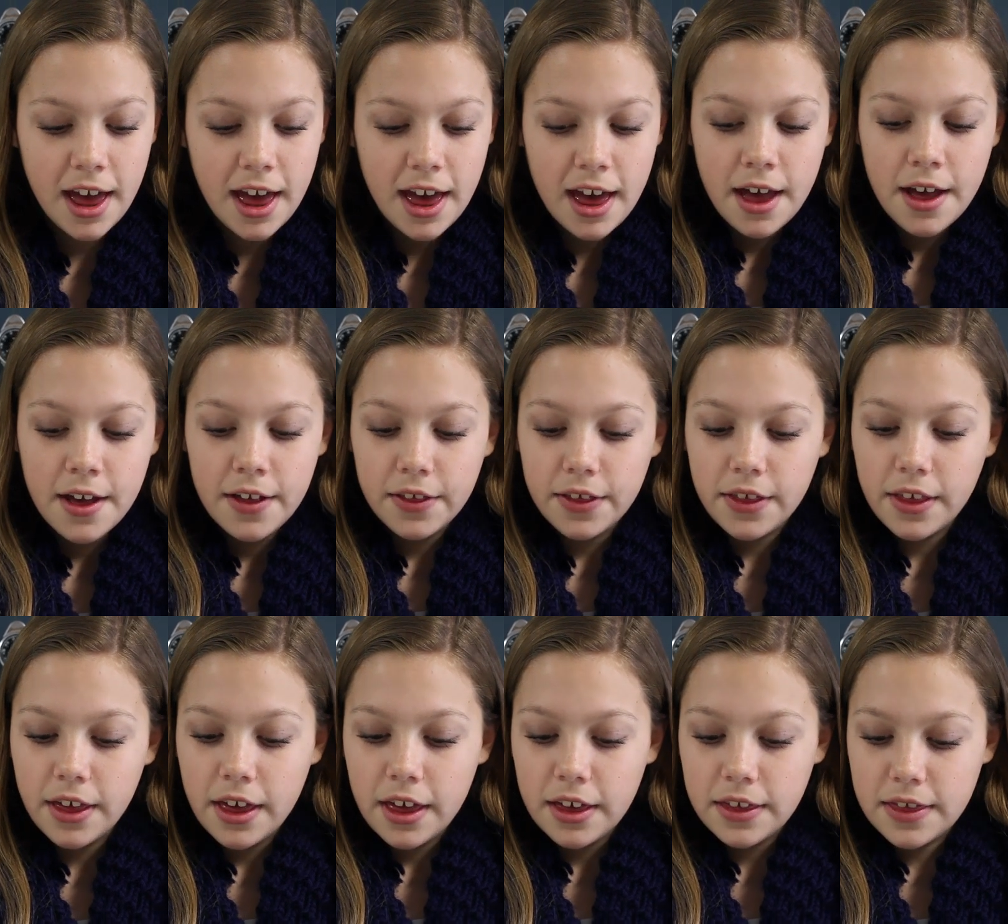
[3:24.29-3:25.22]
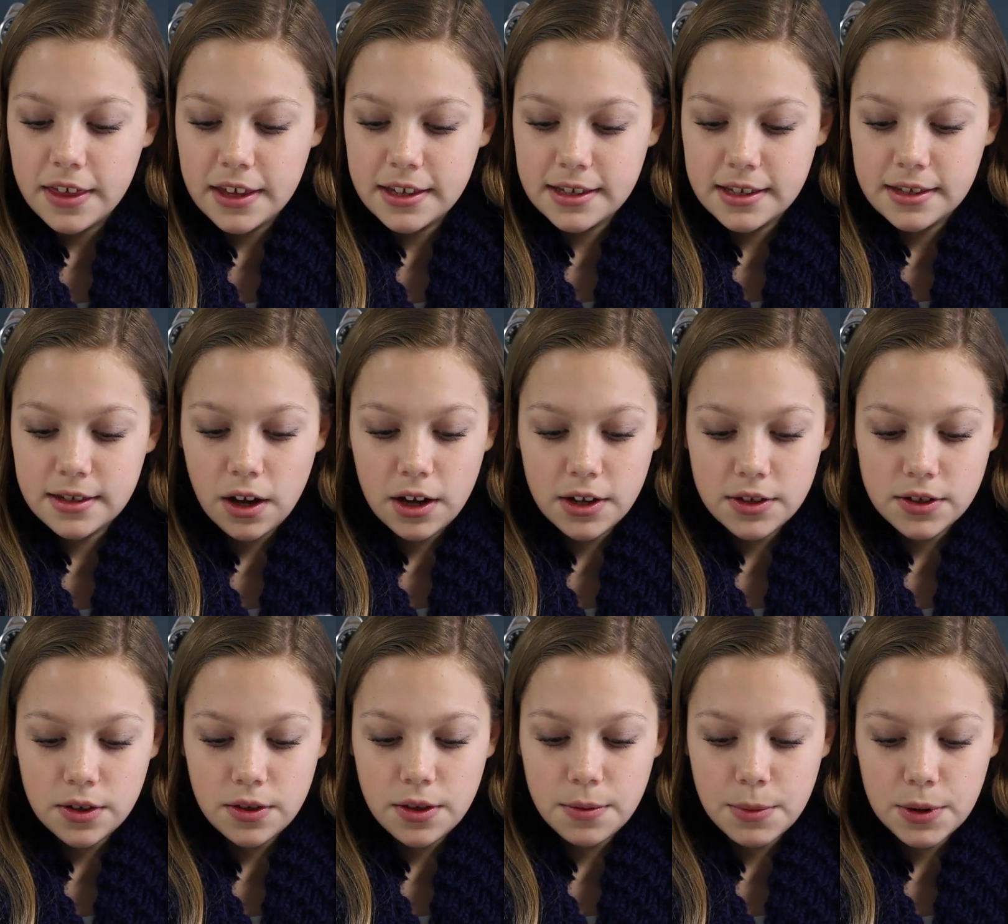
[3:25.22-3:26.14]
As you'll soon discover,
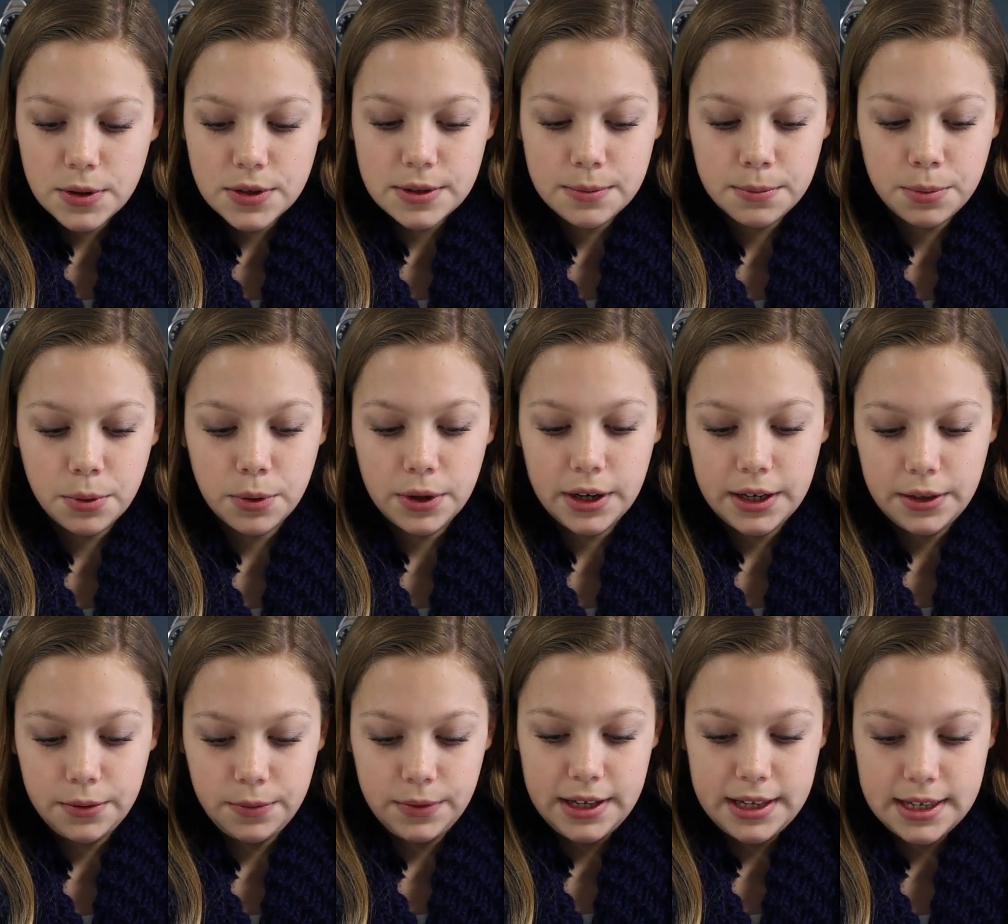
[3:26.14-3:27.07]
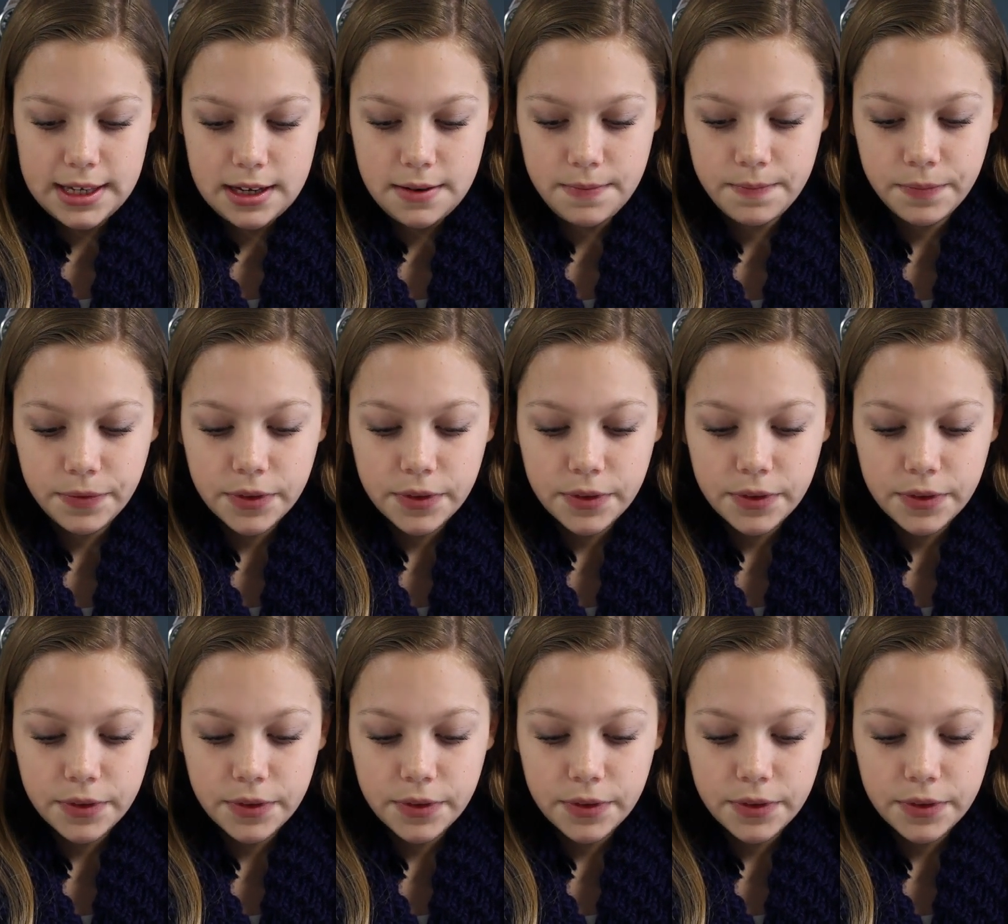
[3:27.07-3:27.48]
putting words on paper is a whole lot